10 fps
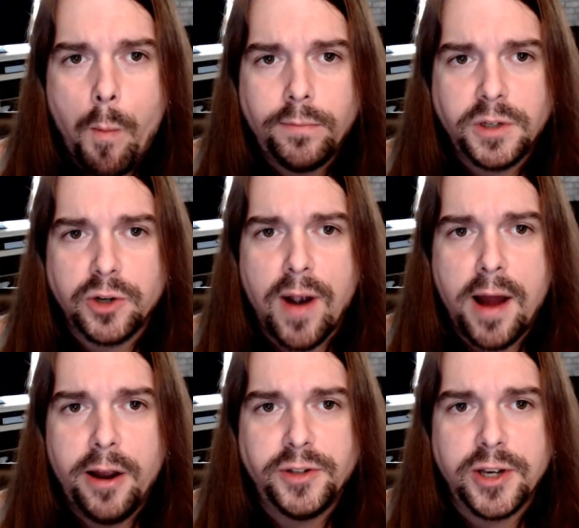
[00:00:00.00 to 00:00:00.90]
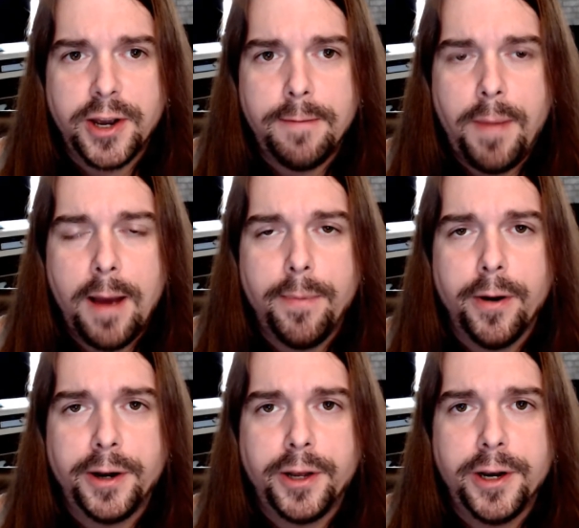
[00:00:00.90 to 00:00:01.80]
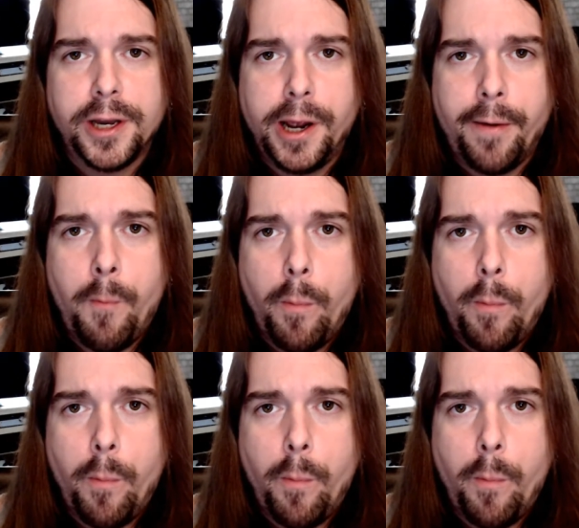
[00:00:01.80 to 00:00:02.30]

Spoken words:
Serrano is a good pepper in cooking